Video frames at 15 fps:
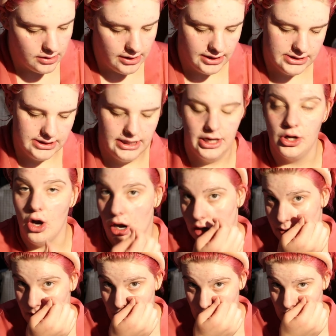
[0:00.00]
Like, it's like a
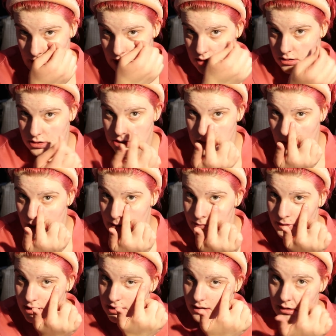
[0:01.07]
garden party. So
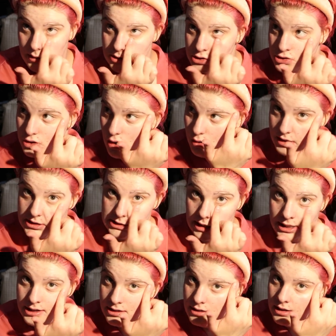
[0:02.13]
I'm, like, so
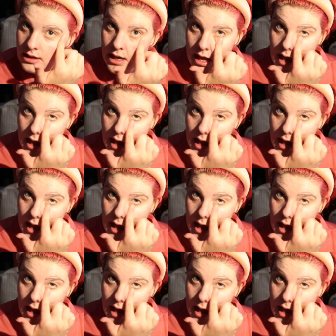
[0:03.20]
excited.